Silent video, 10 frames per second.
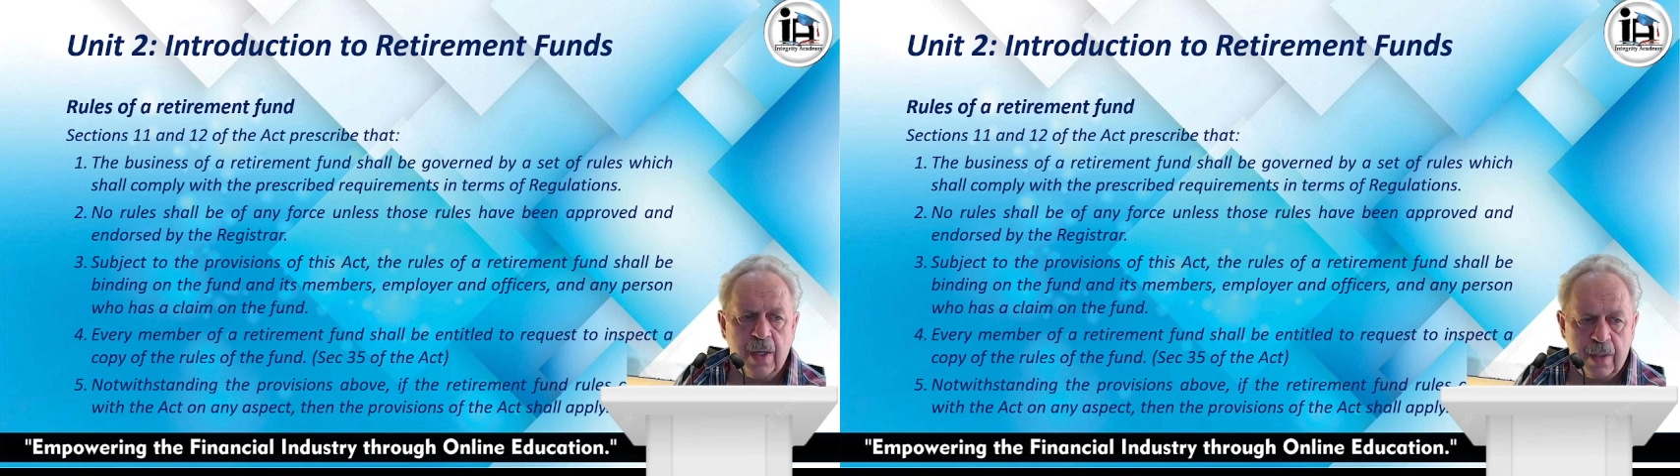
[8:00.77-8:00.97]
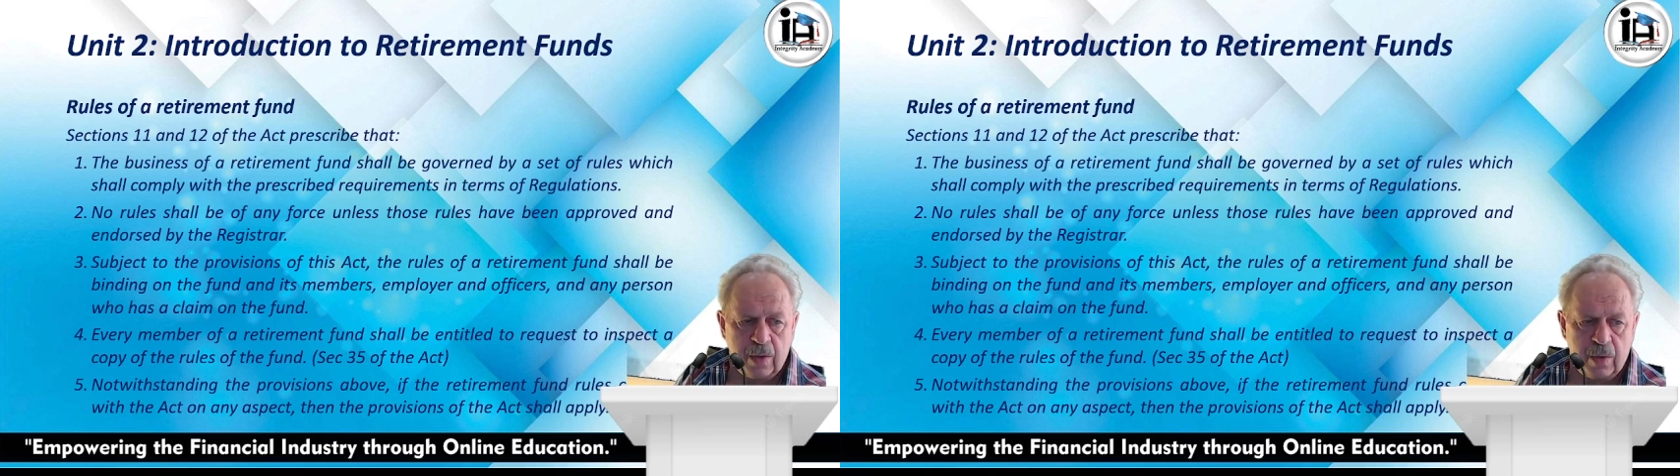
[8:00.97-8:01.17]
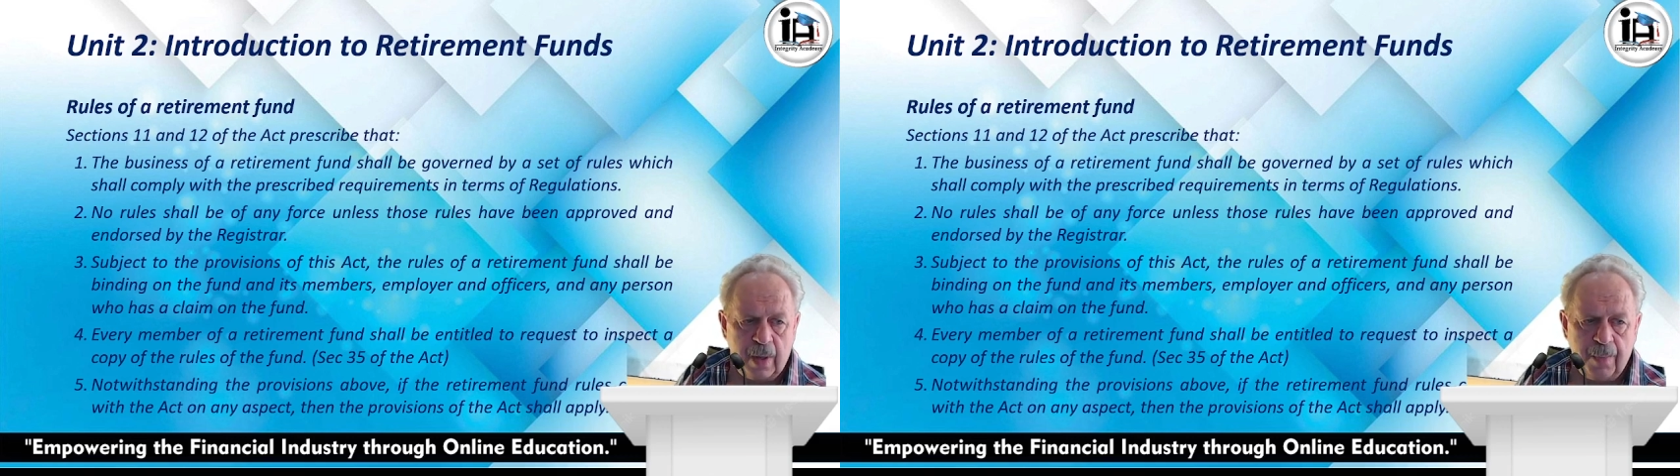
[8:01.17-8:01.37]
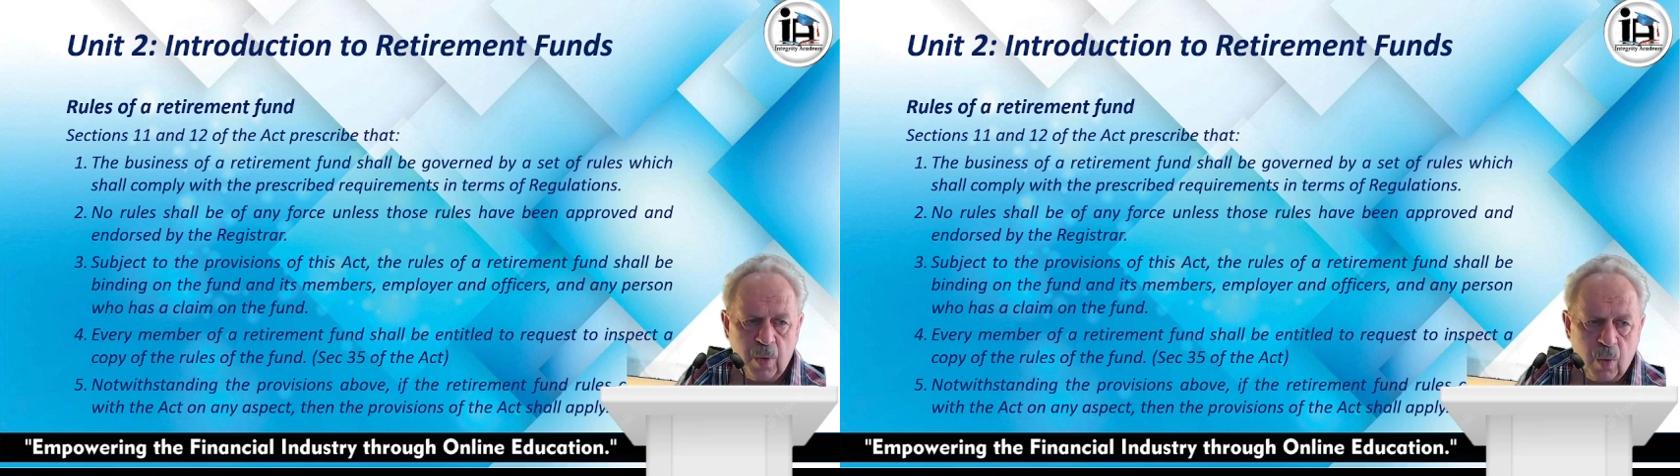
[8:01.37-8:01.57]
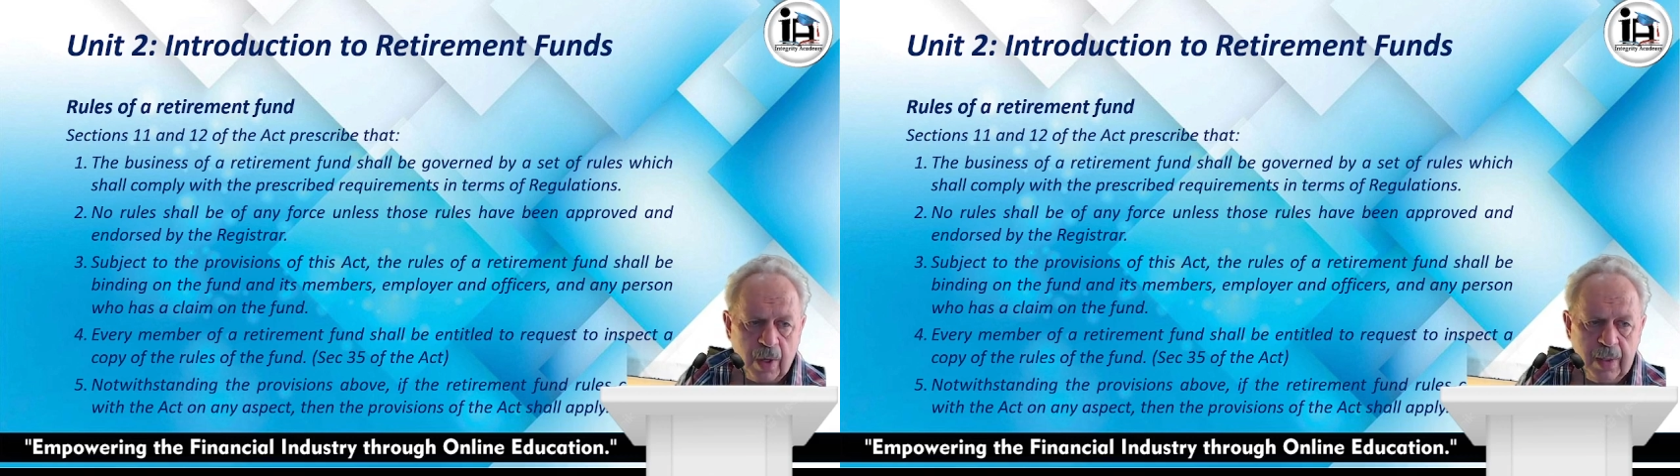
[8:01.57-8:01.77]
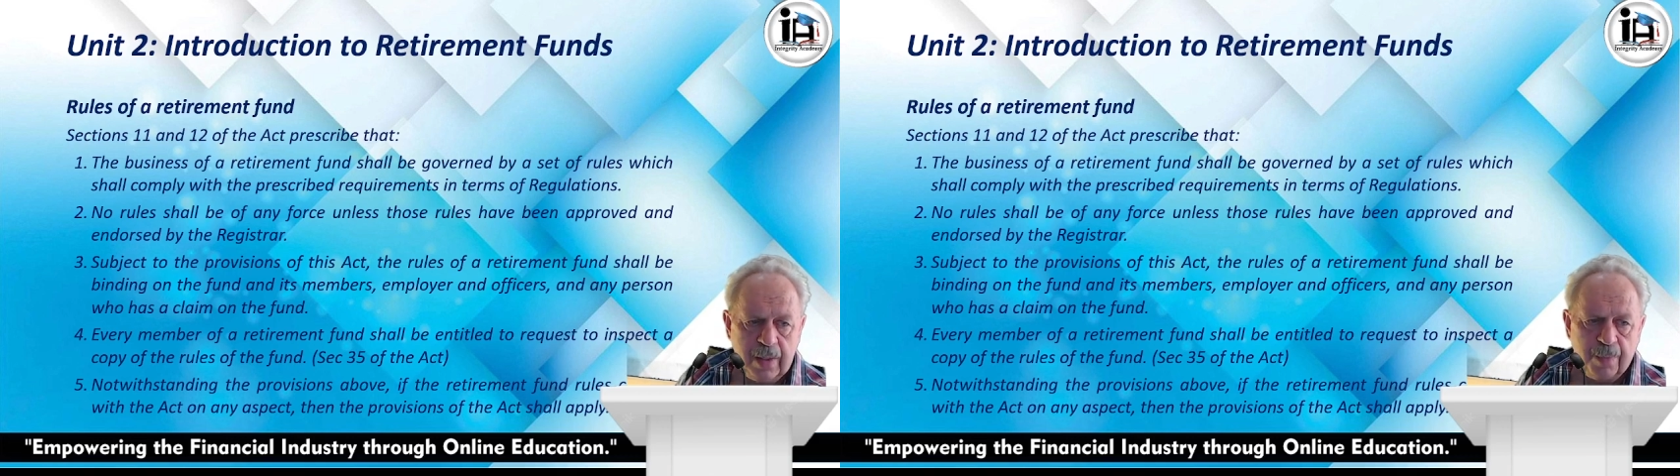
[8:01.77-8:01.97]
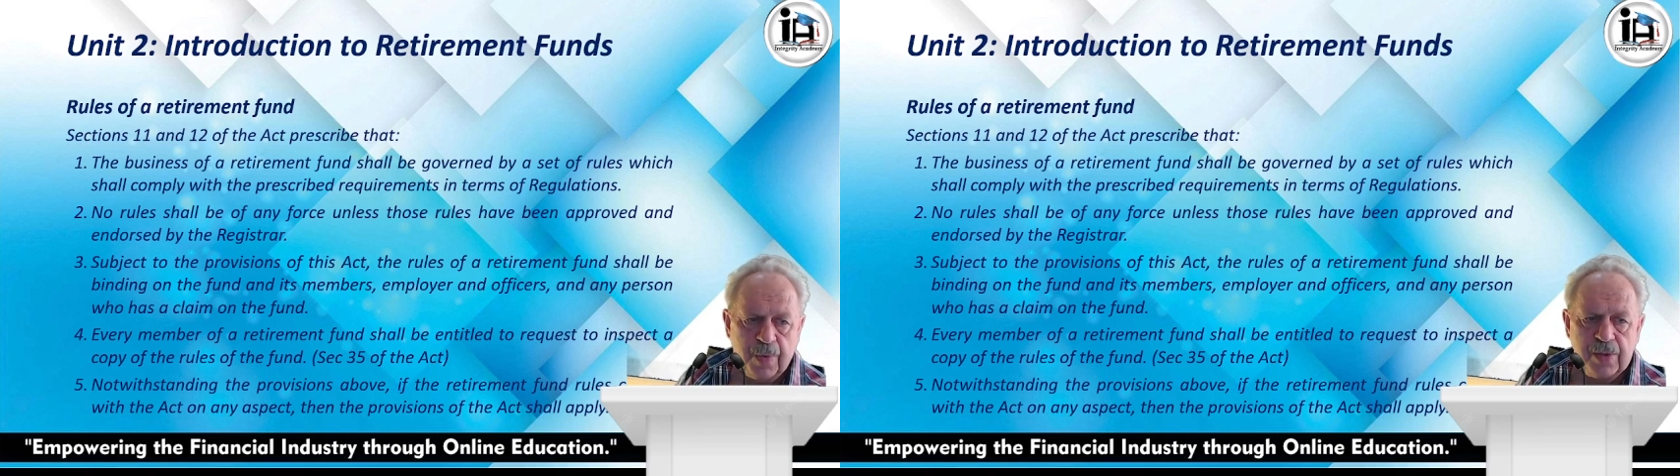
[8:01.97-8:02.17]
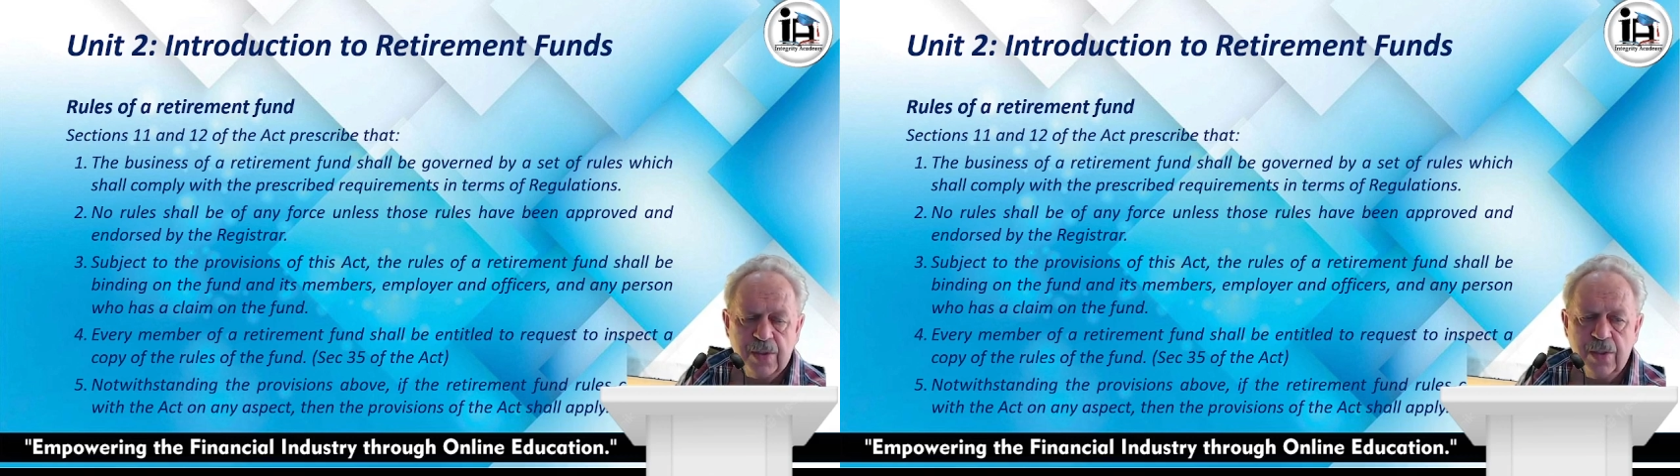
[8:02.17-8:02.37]
that number 1, the
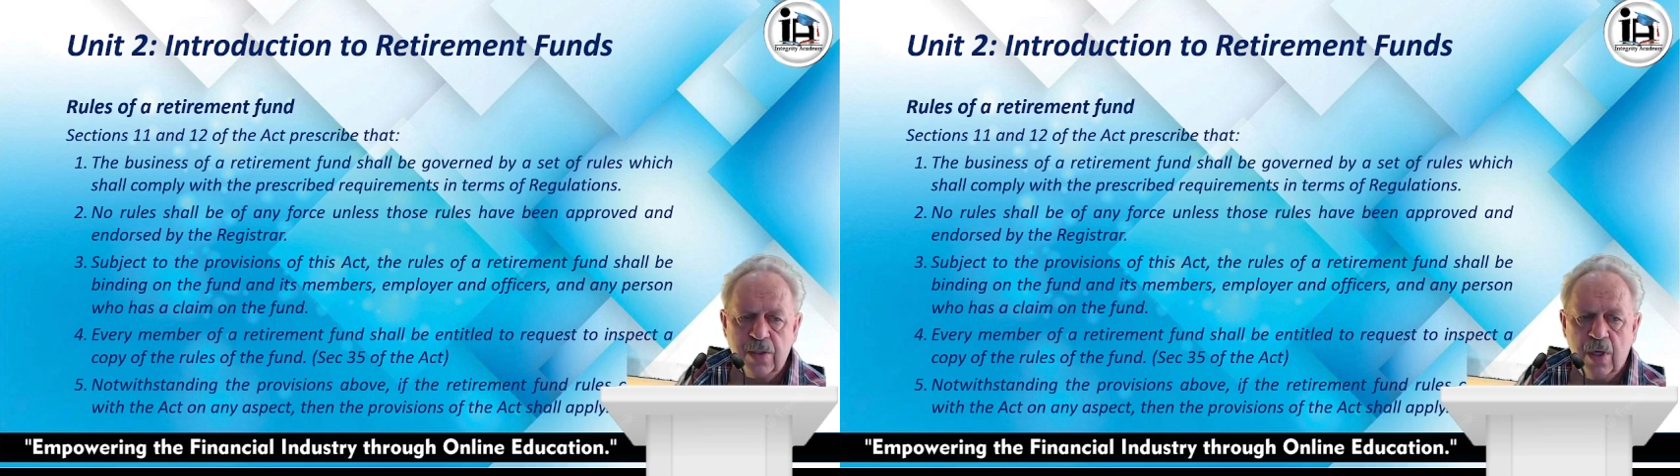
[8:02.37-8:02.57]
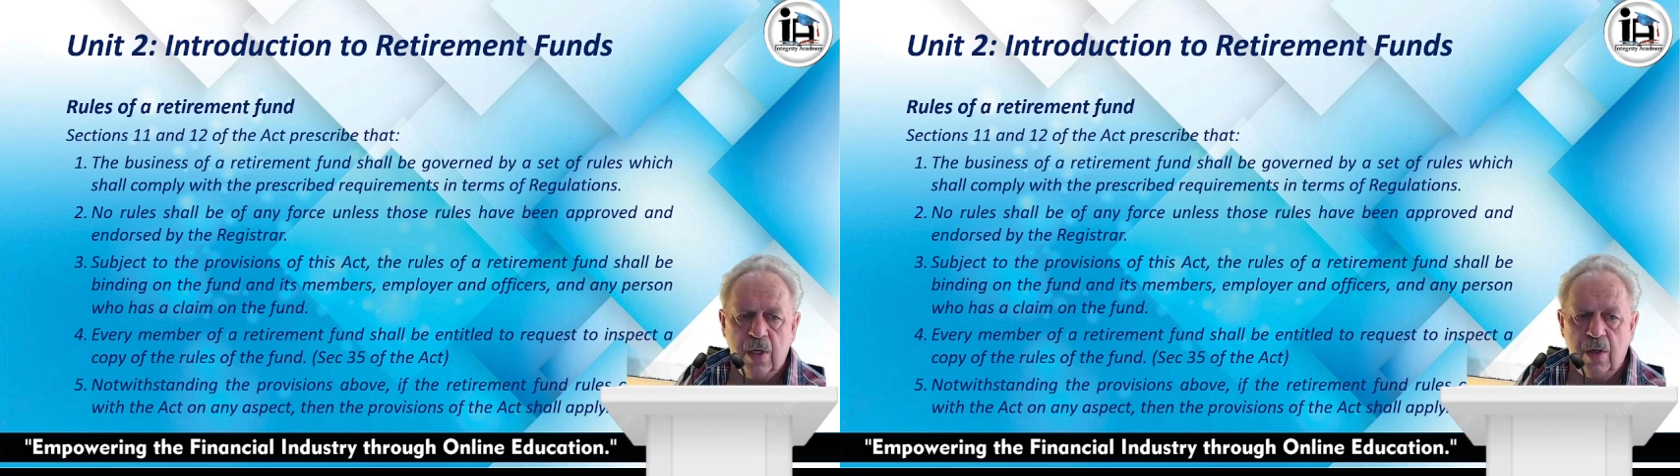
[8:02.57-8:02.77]
business